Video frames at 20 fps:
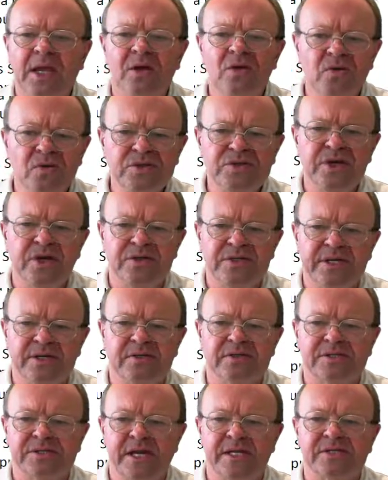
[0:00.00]
It also
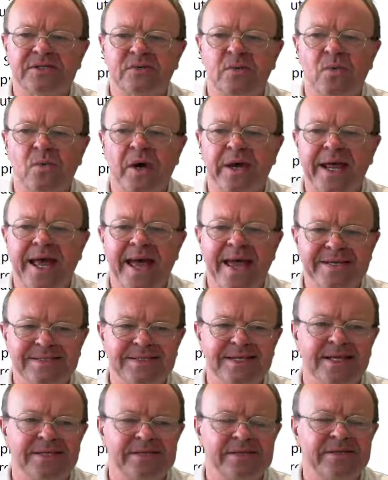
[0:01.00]
tells us what
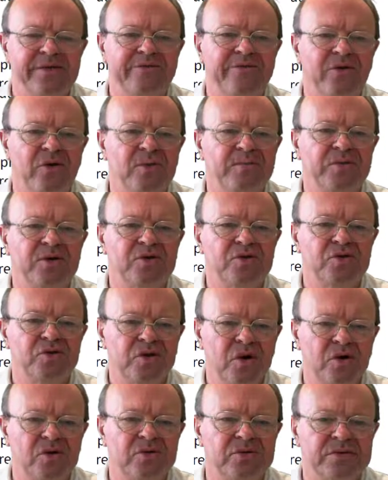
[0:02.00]
assets the firm
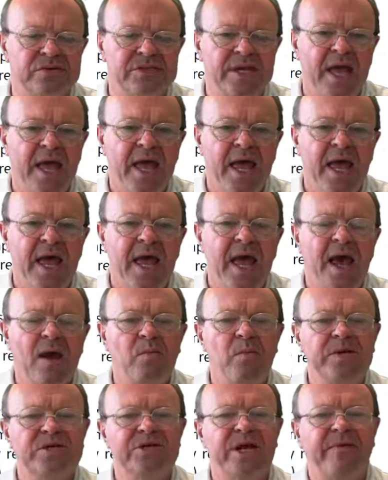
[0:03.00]
controls
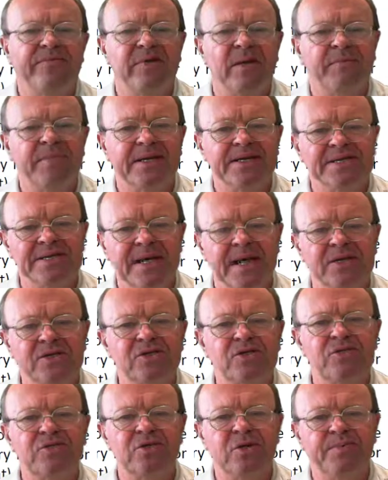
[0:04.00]
and which have the
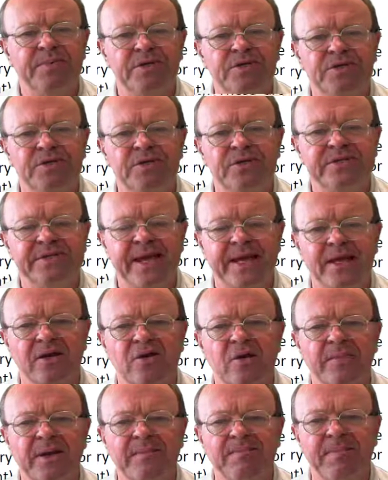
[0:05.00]
potential to produce
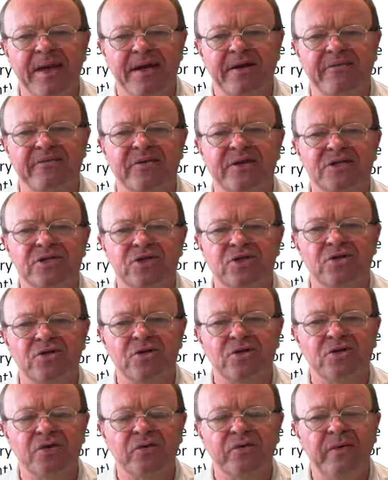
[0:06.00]
economic benefits
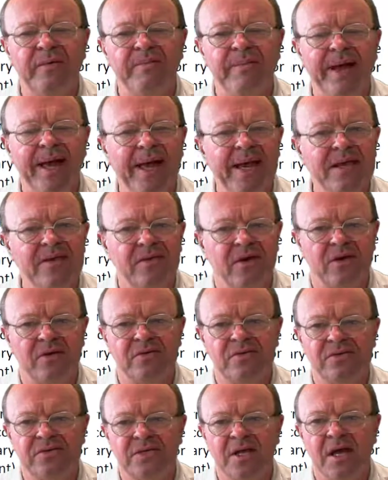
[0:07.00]
to repay
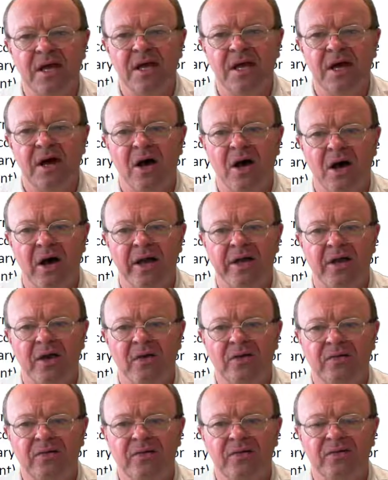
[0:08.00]
those
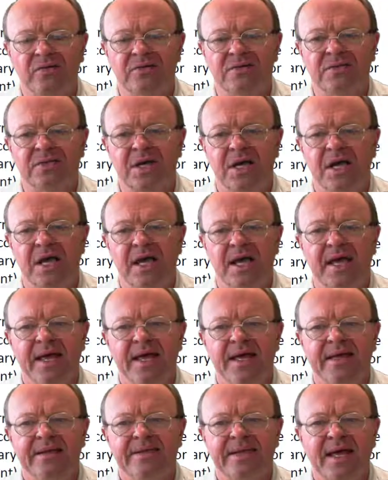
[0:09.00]
IOUs,
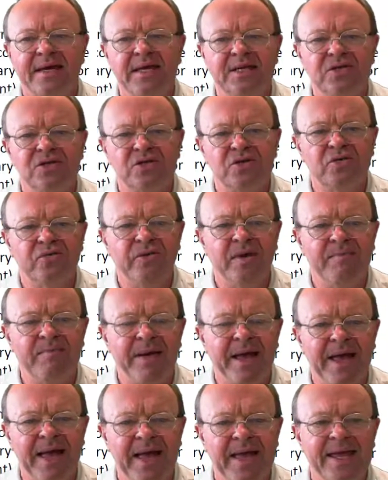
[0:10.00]
that is, to
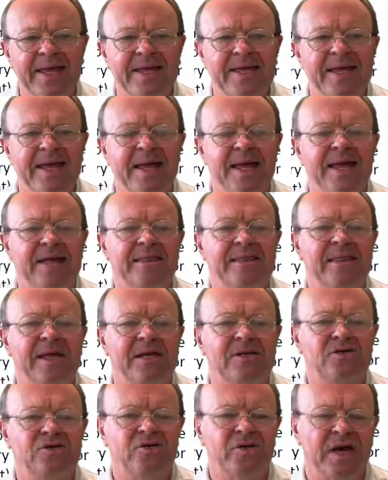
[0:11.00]
repay
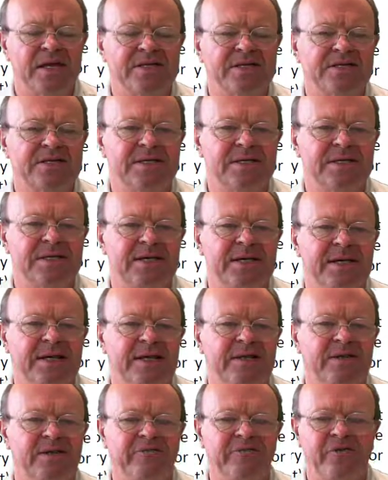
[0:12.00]
their trust
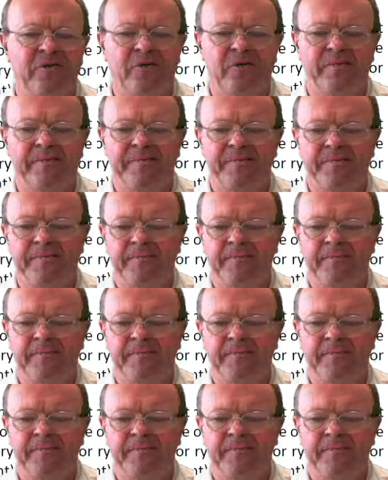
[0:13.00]
in the firm.